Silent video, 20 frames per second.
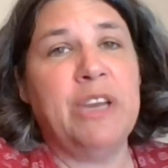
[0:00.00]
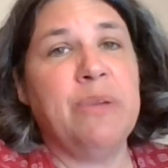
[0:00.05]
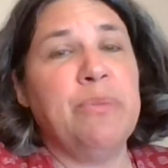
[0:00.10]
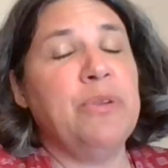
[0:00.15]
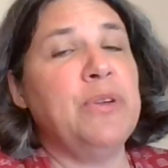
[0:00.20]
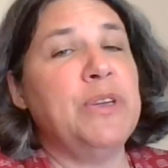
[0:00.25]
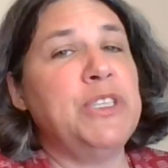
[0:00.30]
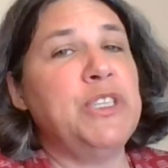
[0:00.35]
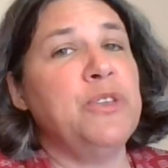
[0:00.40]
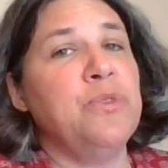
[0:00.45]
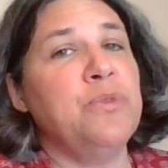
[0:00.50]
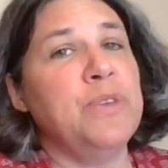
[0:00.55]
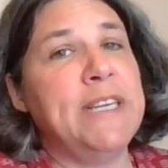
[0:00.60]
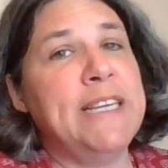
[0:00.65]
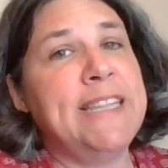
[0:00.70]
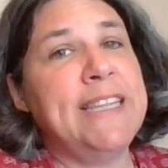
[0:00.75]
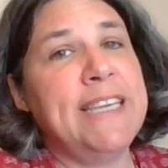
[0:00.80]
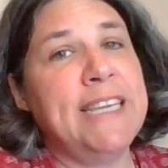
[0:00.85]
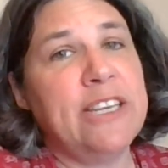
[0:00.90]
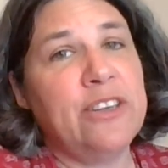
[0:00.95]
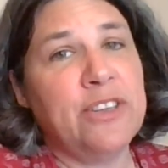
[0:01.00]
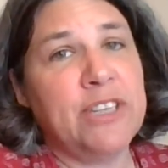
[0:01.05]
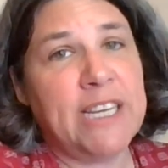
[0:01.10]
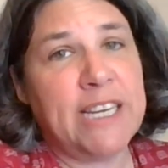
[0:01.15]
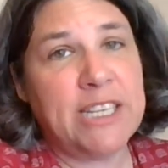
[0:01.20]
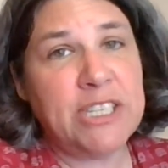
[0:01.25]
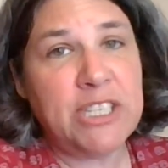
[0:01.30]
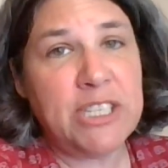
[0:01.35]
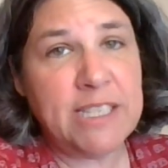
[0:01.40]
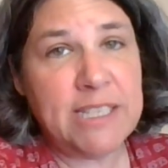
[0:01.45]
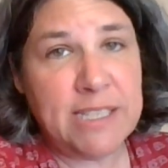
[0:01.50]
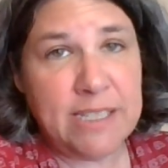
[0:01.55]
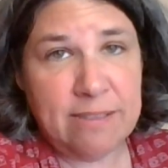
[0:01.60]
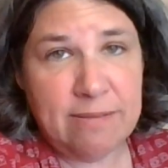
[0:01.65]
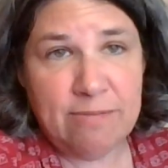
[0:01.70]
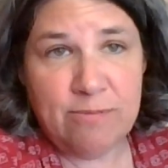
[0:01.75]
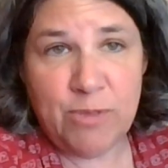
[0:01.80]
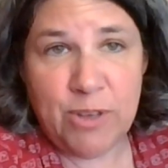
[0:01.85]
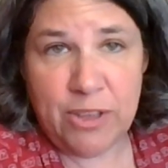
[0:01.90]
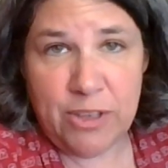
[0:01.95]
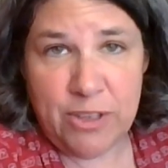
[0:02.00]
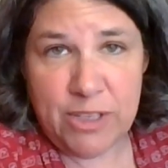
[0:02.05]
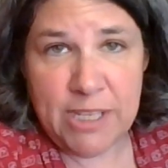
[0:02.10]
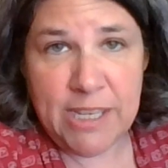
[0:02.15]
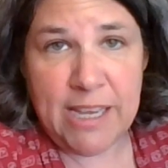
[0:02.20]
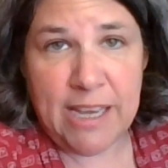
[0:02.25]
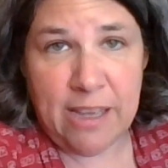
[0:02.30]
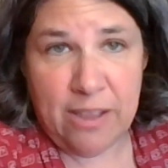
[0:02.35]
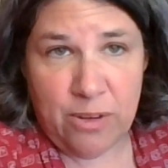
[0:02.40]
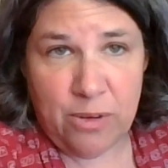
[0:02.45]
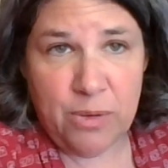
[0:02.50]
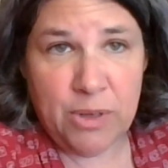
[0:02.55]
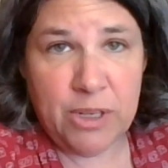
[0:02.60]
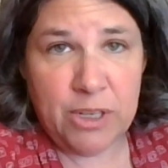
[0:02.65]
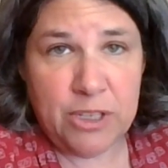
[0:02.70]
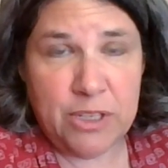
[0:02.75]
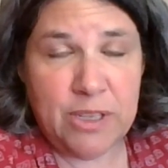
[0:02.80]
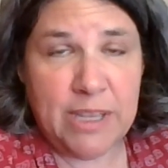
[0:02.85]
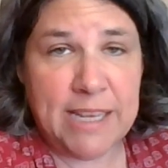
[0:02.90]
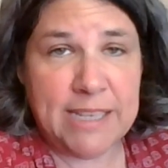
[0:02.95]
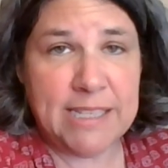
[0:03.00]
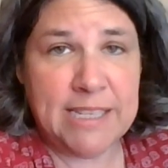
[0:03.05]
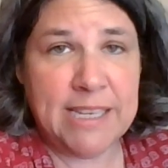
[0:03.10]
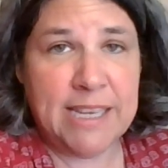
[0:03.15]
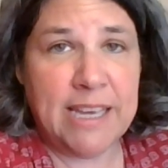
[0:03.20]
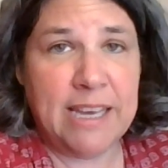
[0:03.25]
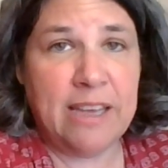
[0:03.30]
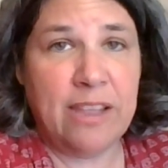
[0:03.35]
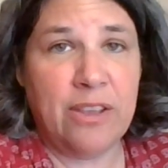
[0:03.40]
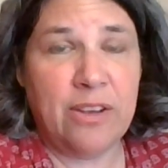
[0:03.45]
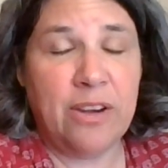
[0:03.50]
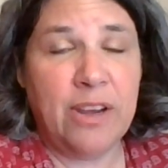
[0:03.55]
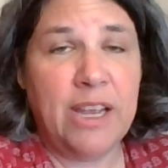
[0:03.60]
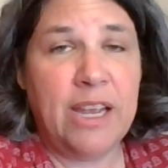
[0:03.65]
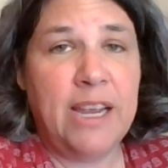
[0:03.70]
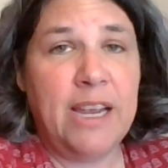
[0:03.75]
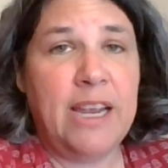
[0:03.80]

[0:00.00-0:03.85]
I'm going to read the introduction with you together. We're going to do that together.